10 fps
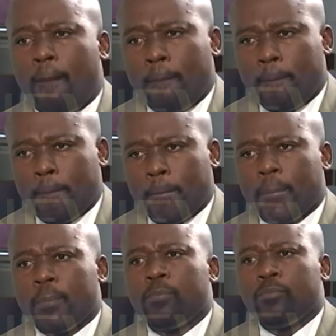it's
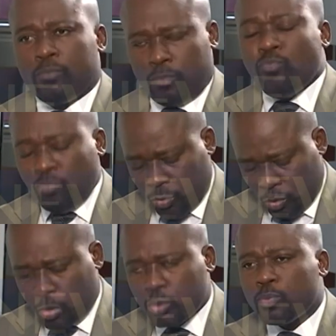performing the way it should do. It
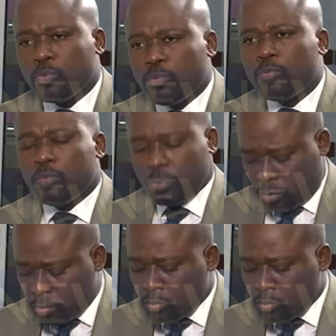doesn't mm. contribute